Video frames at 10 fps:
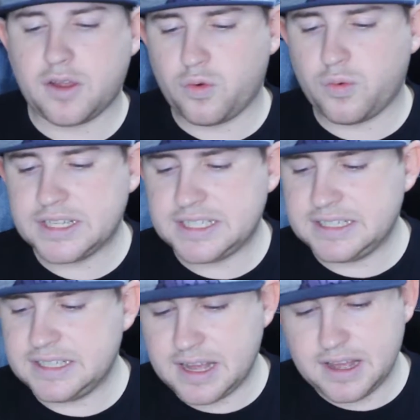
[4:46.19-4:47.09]

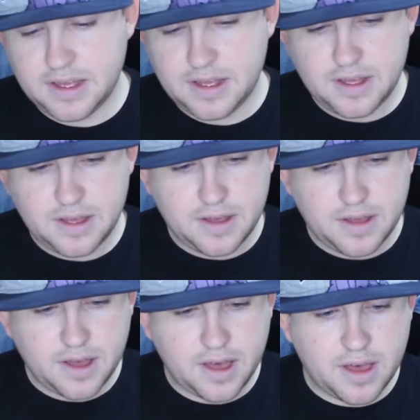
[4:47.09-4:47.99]
Chris.
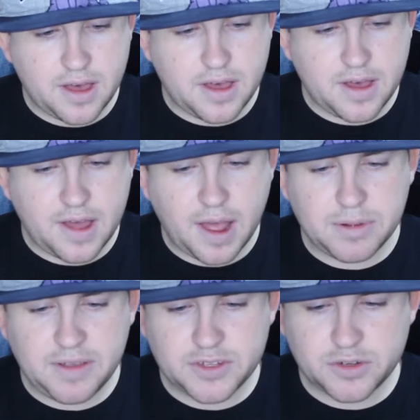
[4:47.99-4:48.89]
I believe it's